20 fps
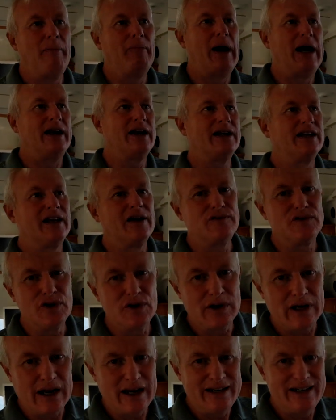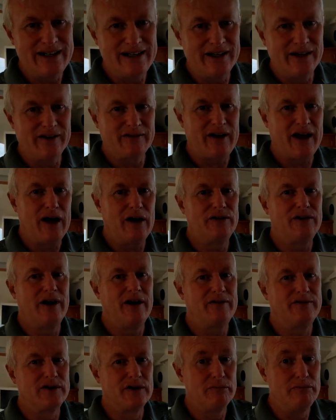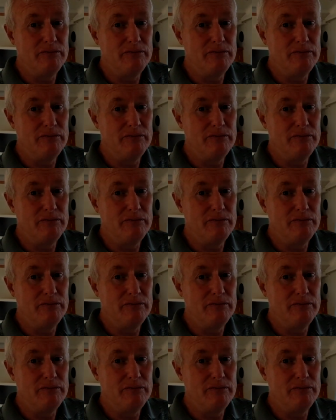but it gives you an idea of how you have to